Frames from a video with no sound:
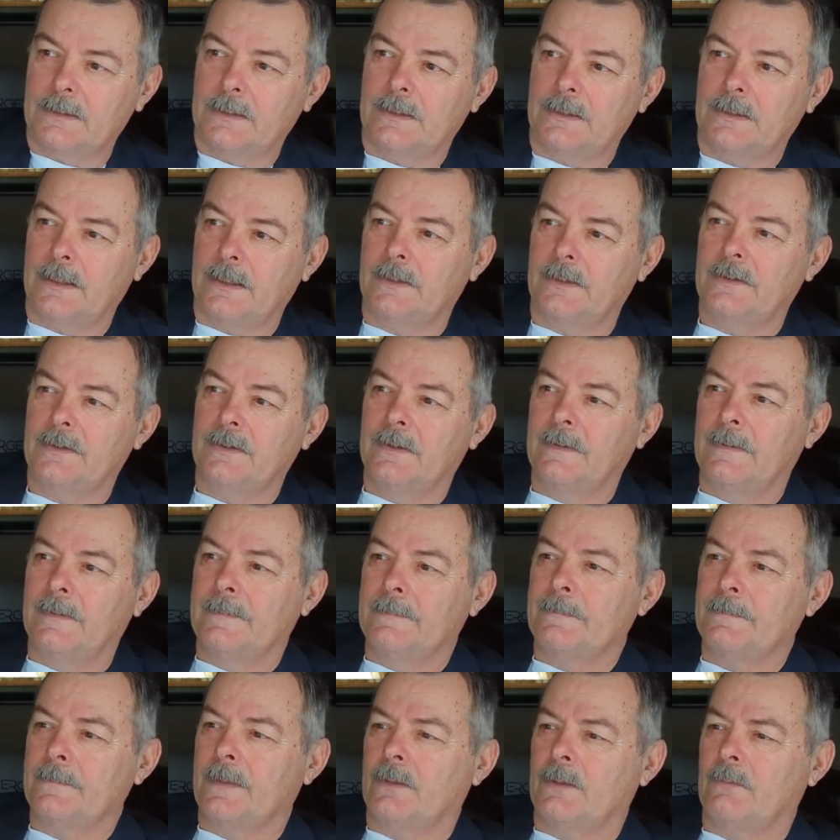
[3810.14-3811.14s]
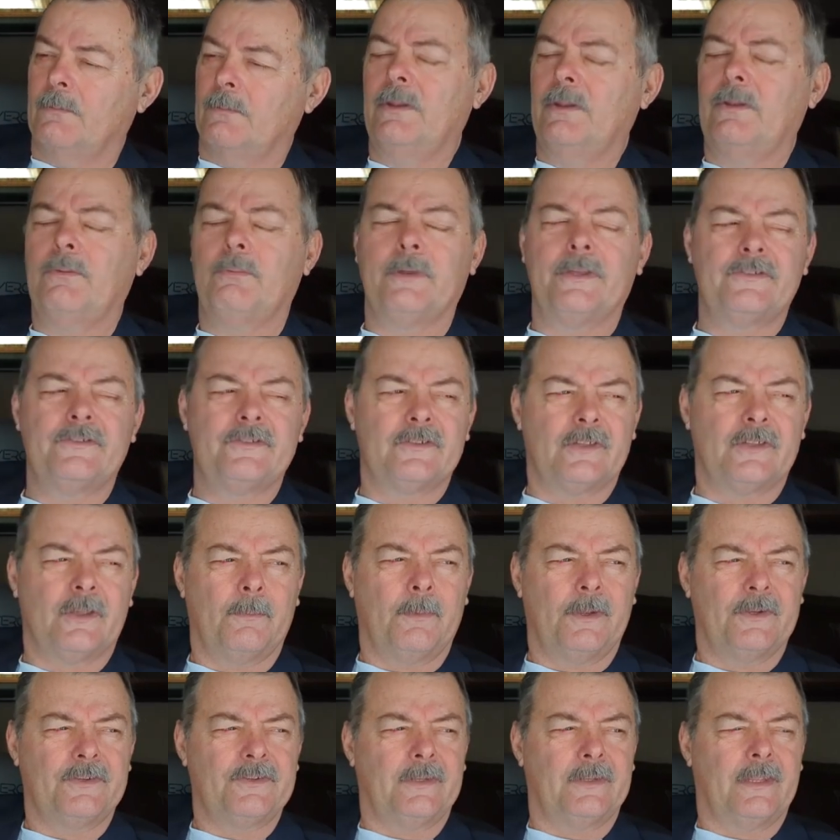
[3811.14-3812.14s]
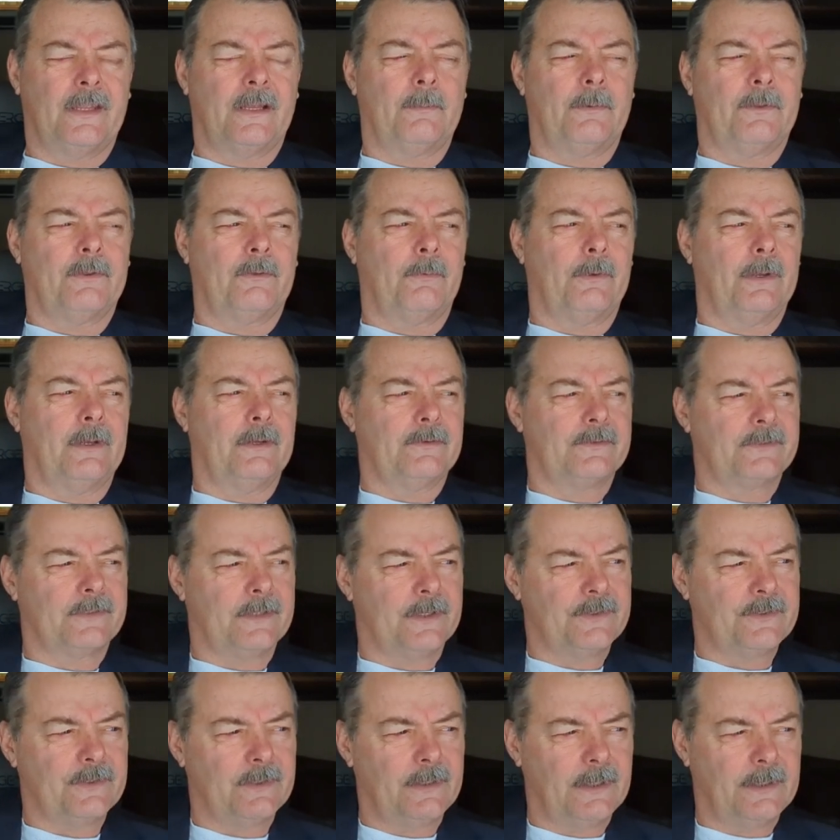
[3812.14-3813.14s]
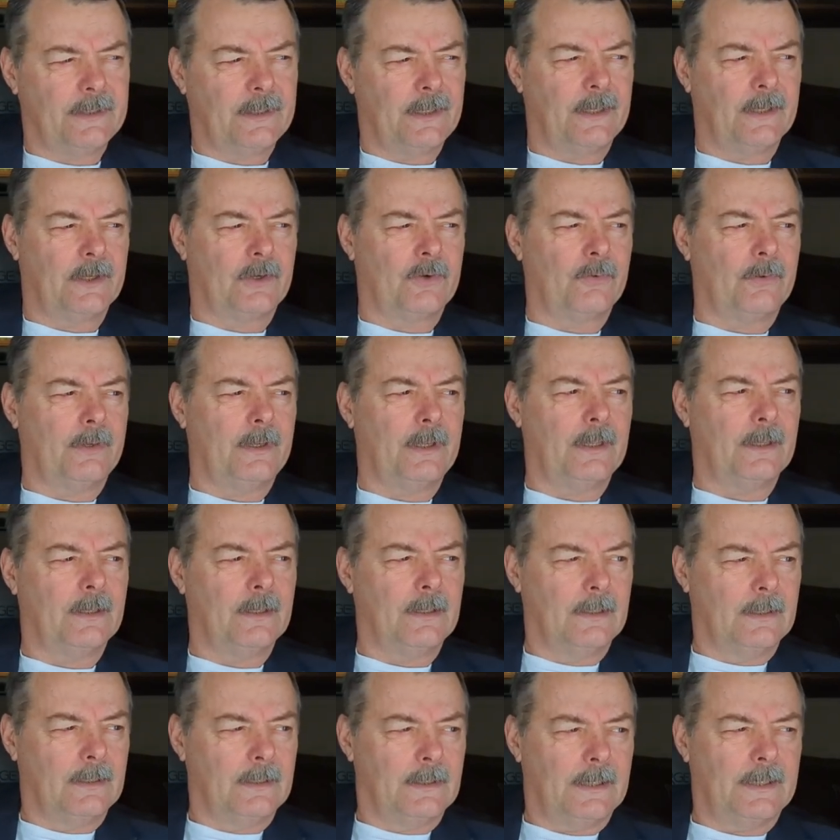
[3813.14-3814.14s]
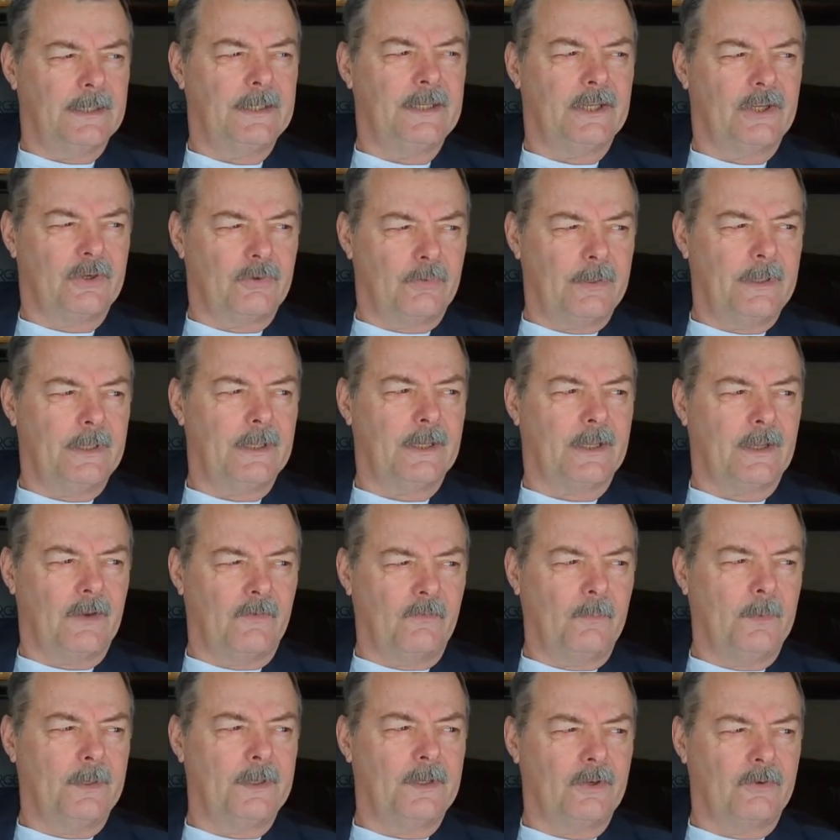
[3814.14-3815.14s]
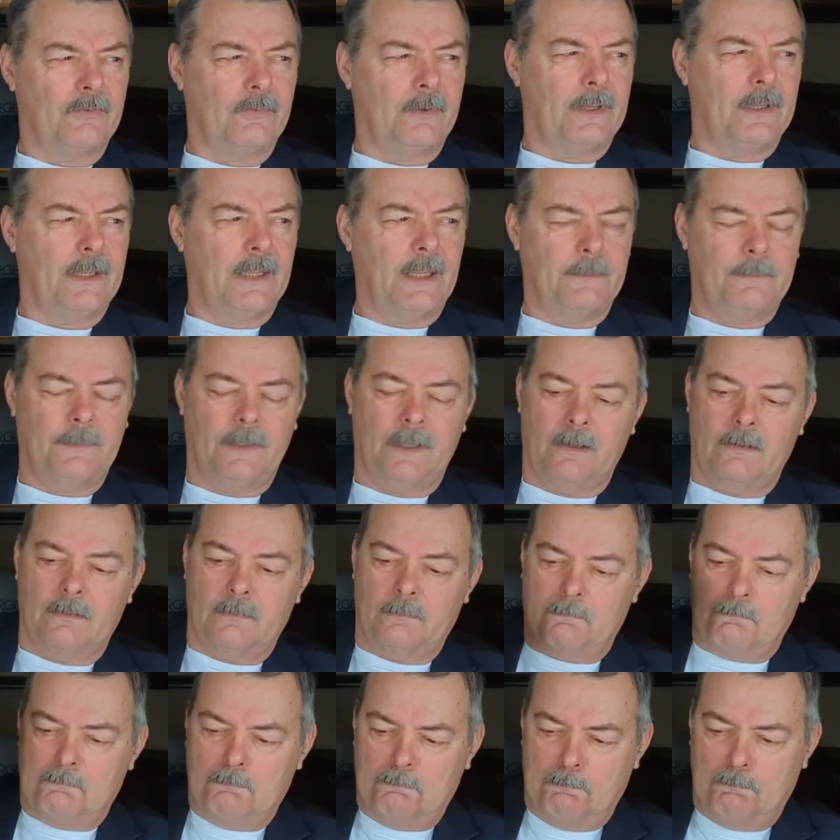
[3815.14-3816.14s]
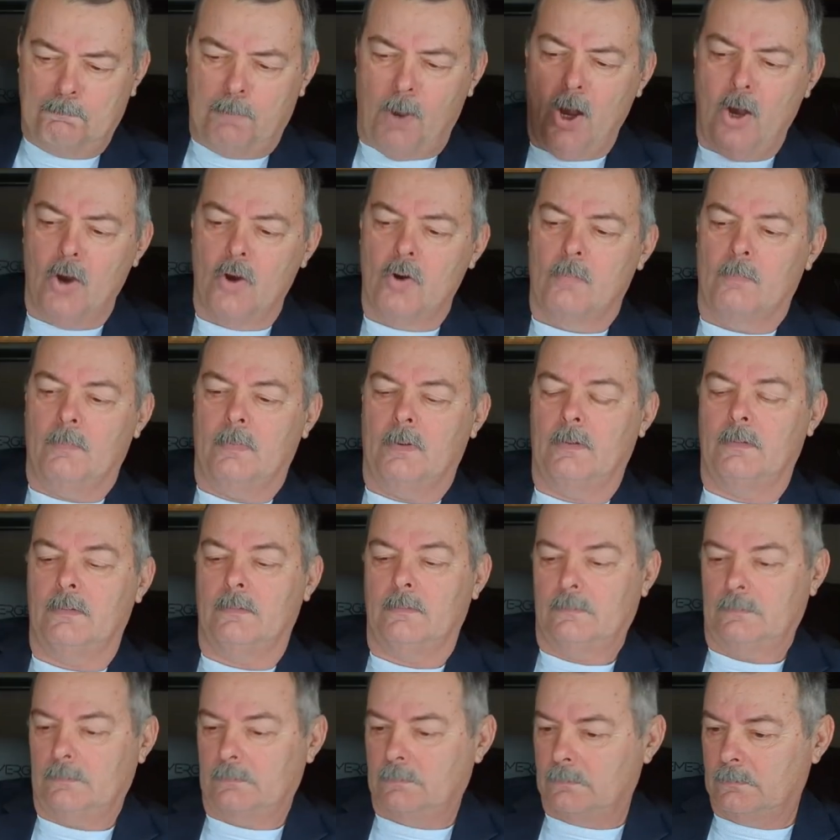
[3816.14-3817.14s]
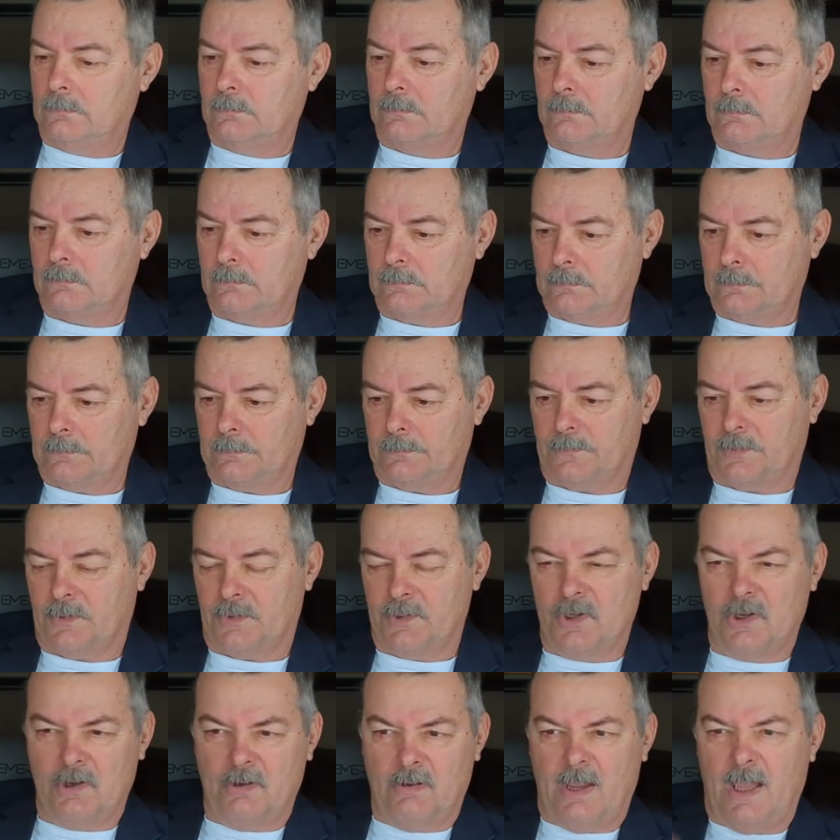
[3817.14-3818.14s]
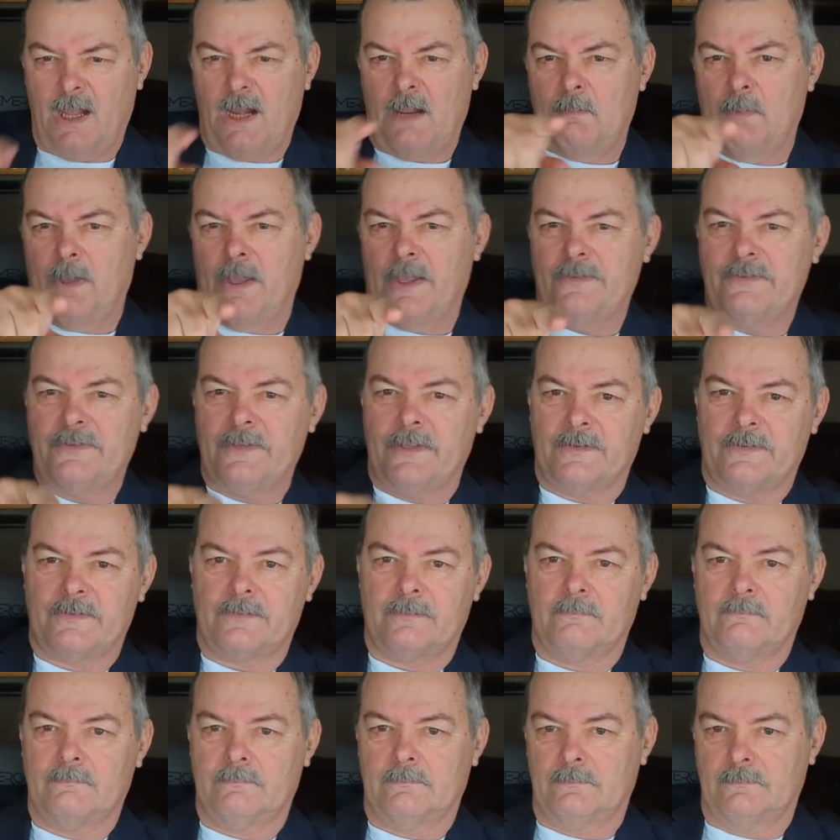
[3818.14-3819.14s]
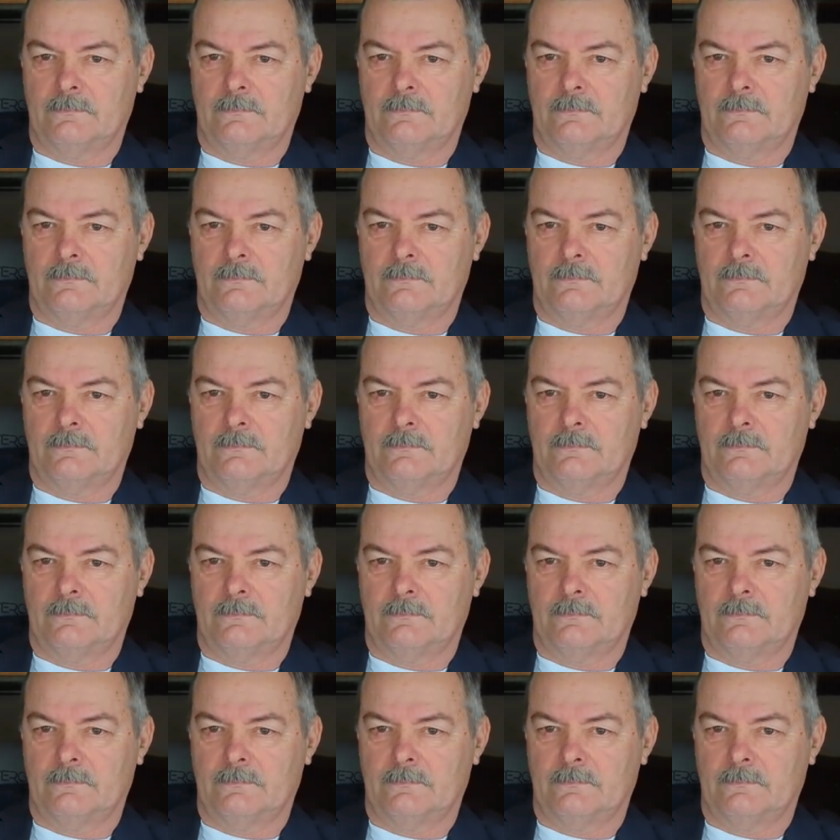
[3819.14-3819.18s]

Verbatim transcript: Today. One of the reasons I mentioned that about the radio station and the decree, a decree, a government decree came down. Boom! You're out of business.